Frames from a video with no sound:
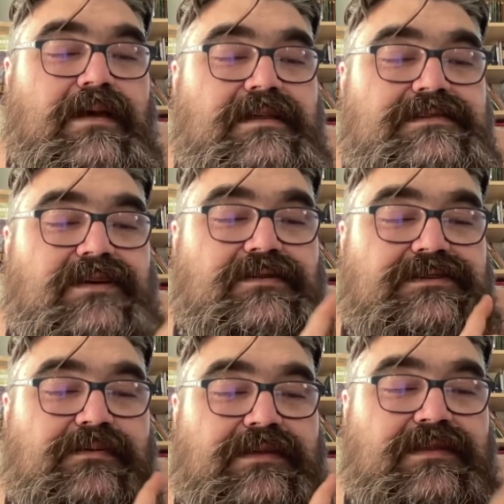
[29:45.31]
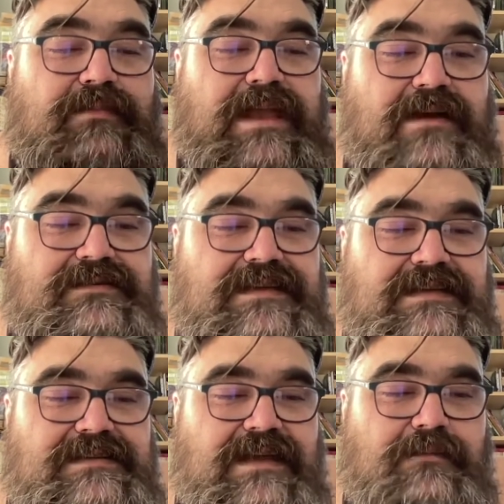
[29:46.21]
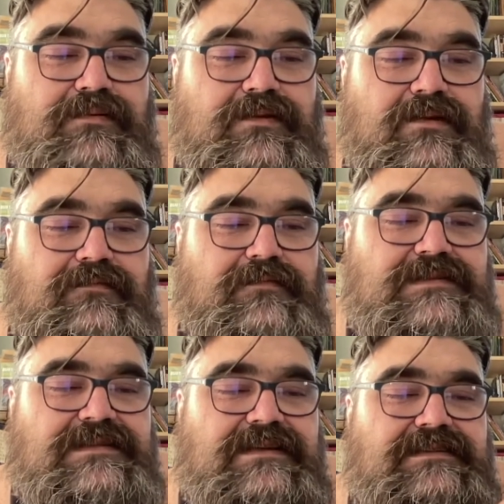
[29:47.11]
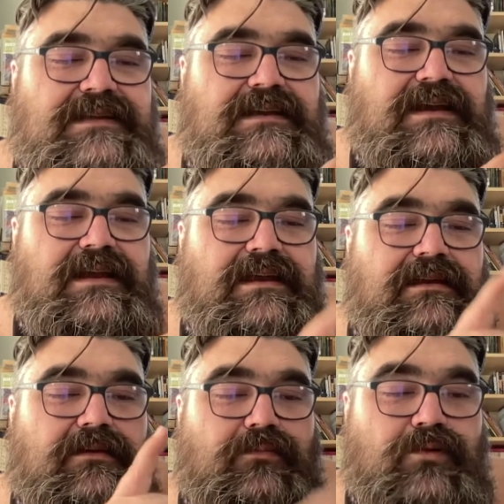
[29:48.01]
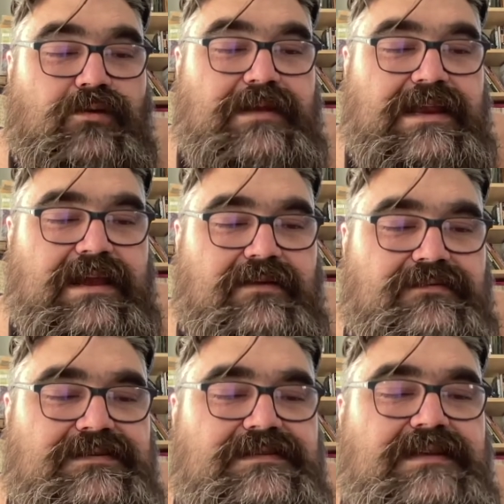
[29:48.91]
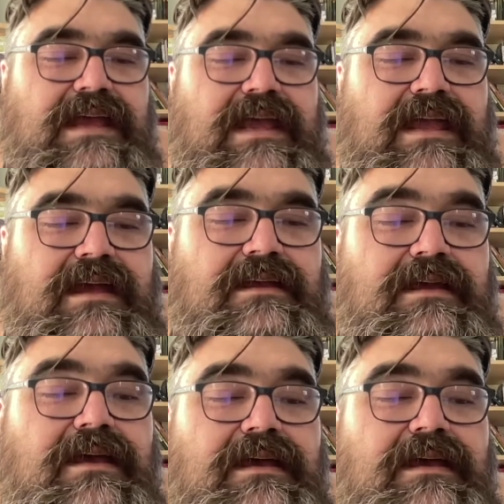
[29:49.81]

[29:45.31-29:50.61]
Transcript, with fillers: It's also in The Bukowski Sampler from '69, Rooming House, and